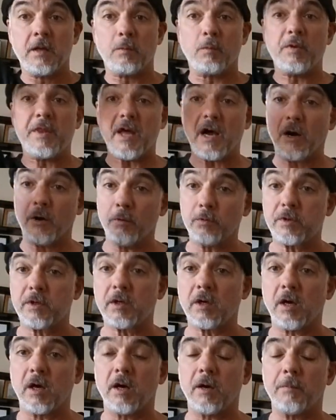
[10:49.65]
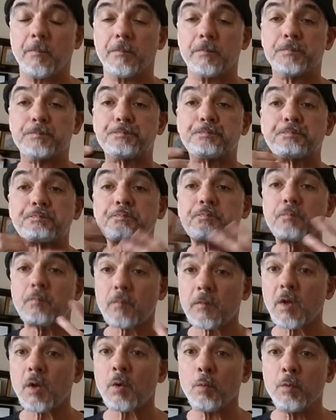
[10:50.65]
Without
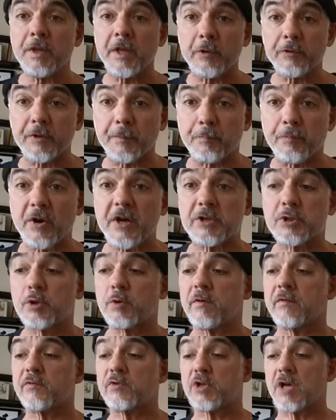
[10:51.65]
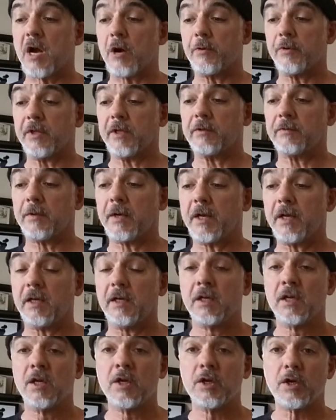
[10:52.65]
the pressure of shouting,
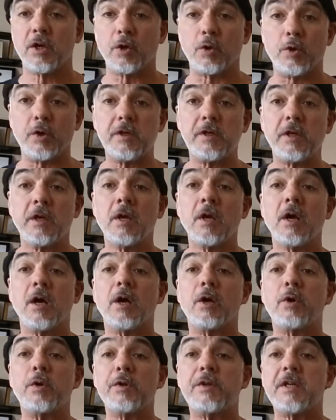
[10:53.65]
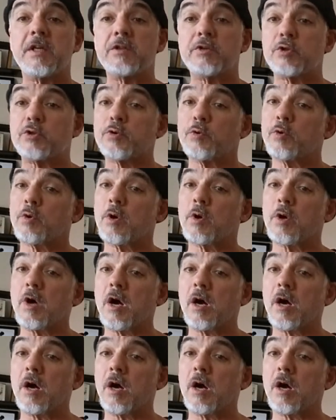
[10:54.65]
right? A good thing to do